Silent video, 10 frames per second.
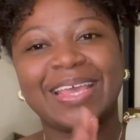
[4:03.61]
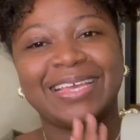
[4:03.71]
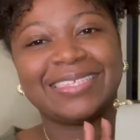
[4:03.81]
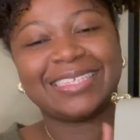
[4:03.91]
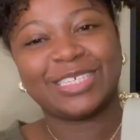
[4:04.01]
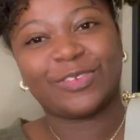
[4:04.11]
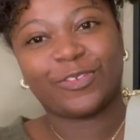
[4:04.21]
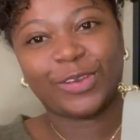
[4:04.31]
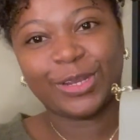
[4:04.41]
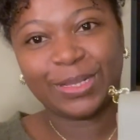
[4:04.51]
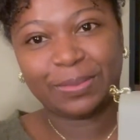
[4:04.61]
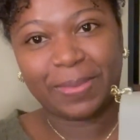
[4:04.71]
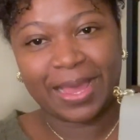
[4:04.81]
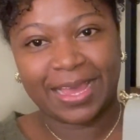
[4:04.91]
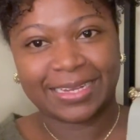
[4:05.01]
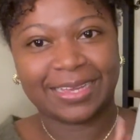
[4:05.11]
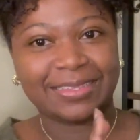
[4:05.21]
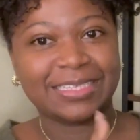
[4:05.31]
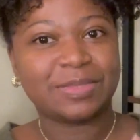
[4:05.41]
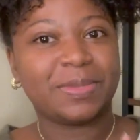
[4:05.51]
is this furla bag. Now
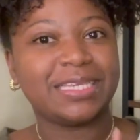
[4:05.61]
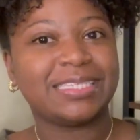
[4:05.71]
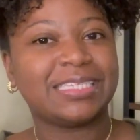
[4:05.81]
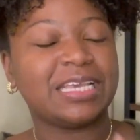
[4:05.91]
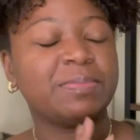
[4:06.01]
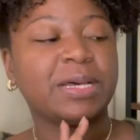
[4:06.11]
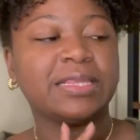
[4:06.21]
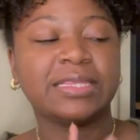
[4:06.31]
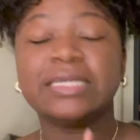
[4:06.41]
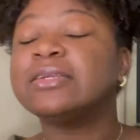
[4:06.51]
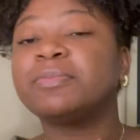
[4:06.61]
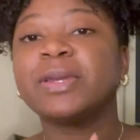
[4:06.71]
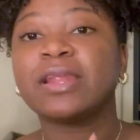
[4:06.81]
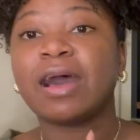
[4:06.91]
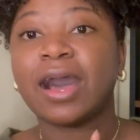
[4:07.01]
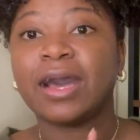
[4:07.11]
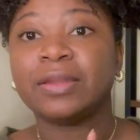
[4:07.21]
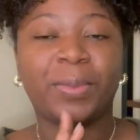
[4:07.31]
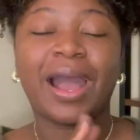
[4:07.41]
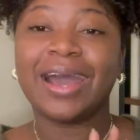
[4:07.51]
this may seem a little bit
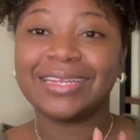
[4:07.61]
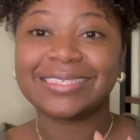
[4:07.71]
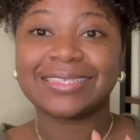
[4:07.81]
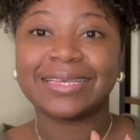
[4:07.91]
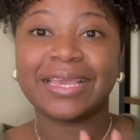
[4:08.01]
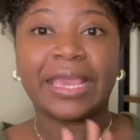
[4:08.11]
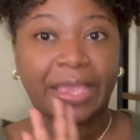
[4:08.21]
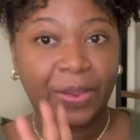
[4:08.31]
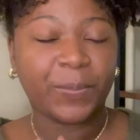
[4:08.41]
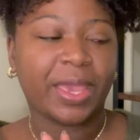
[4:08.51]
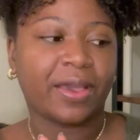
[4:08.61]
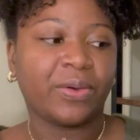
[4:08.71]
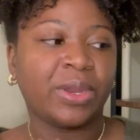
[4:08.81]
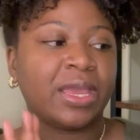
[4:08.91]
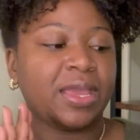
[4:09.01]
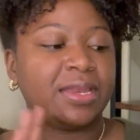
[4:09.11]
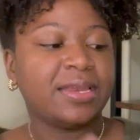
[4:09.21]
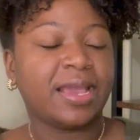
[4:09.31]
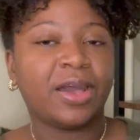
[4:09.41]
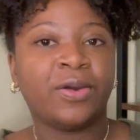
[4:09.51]
odd, but honestly, hear me out.
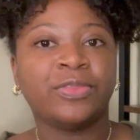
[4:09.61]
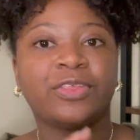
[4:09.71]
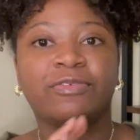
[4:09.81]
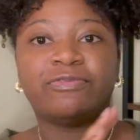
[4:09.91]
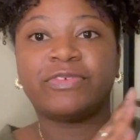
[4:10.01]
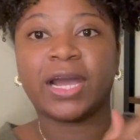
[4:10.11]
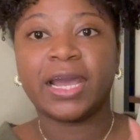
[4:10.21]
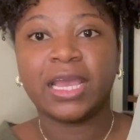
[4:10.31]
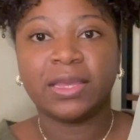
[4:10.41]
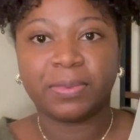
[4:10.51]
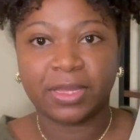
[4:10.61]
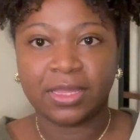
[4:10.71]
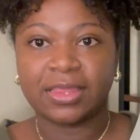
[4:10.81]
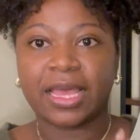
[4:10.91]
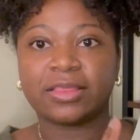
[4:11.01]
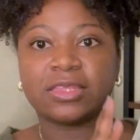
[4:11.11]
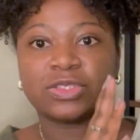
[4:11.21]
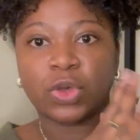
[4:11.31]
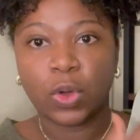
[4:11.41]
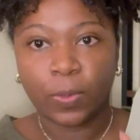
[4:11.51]
Now the vibe that this
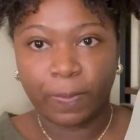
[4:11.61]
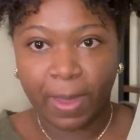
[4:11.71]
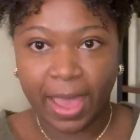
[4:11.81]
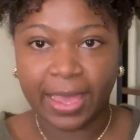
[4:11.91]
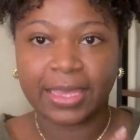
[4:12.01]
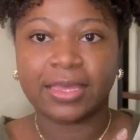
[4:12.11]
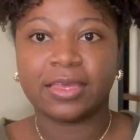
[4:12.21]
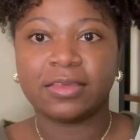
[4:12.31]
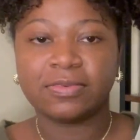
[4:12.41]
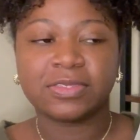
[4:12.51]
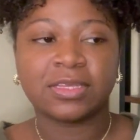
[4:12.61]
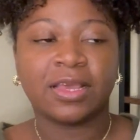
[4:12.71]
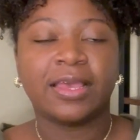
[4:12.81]
whole bag gives